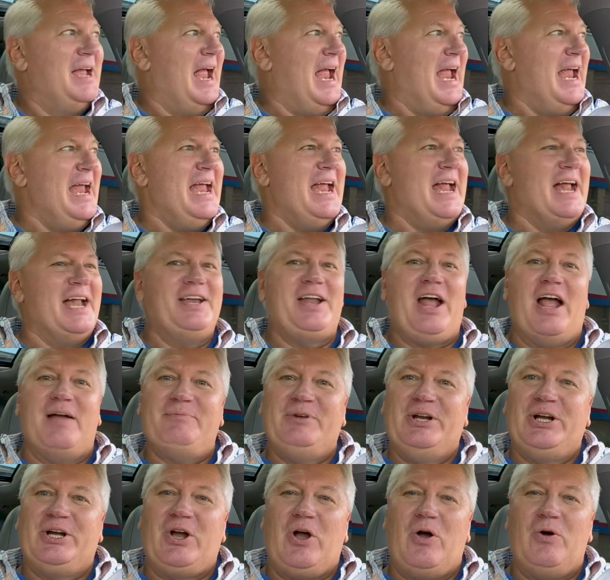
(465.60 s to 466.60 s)
And I'm
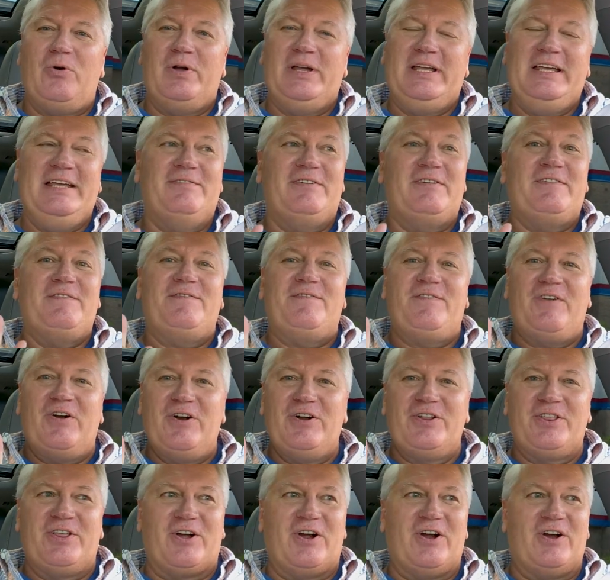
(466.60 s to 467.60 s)
gonna go even
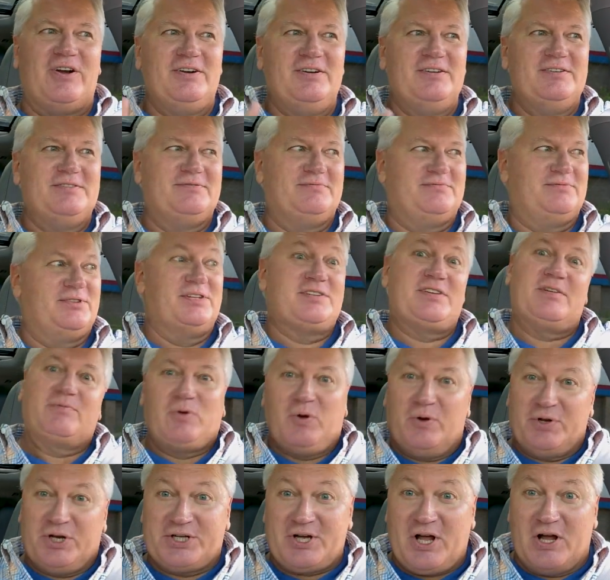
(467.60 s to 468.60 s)
further, since I'm
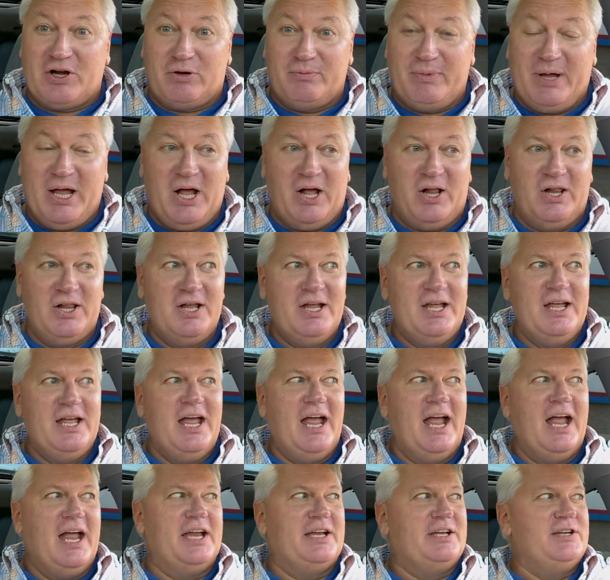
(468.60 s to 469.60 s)
going to Taco Bell,
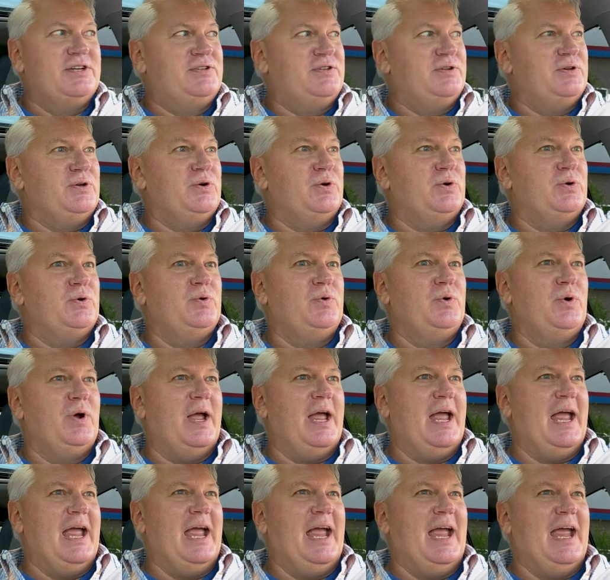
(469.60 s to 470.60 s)
and do
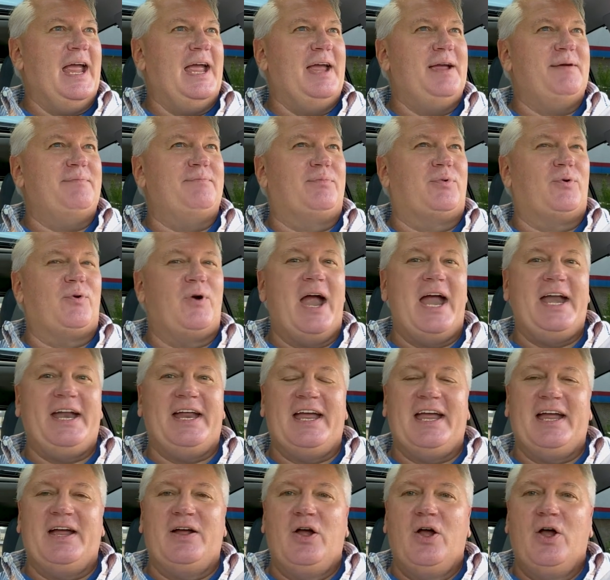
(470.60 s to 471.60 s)
a
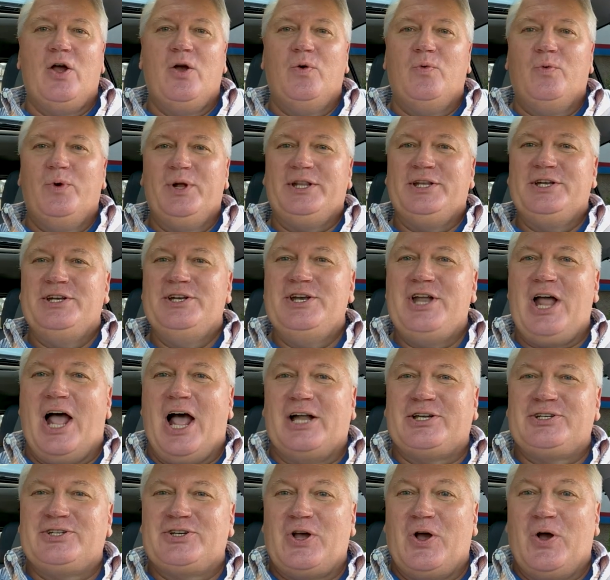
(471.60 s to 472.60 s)
breading with
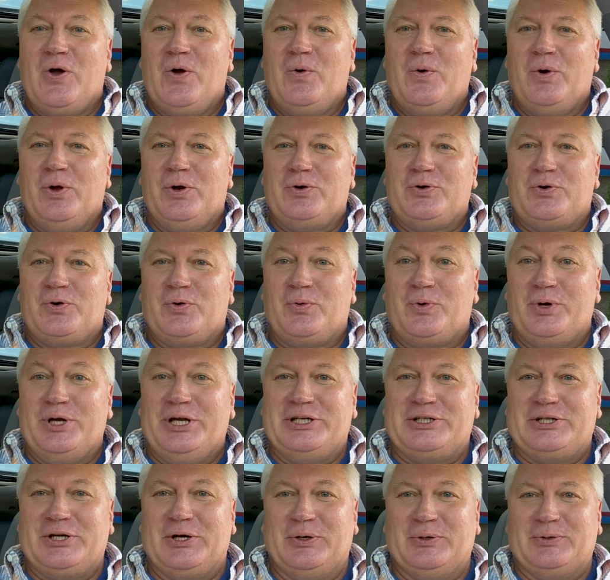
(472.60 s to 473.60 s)
nacho
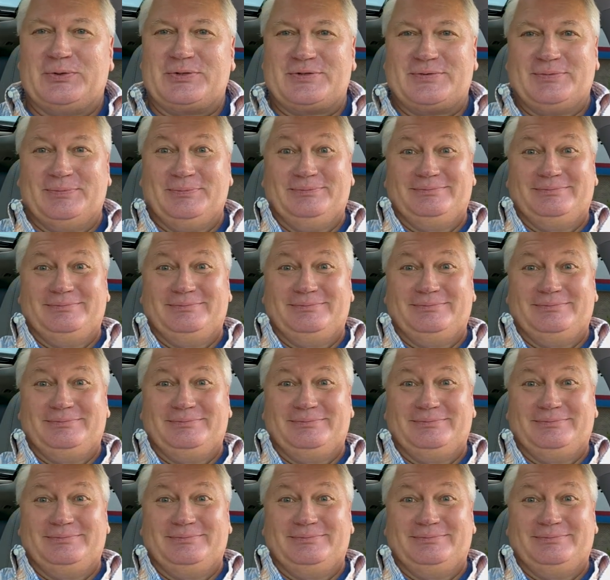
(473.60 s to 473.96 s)
burritos.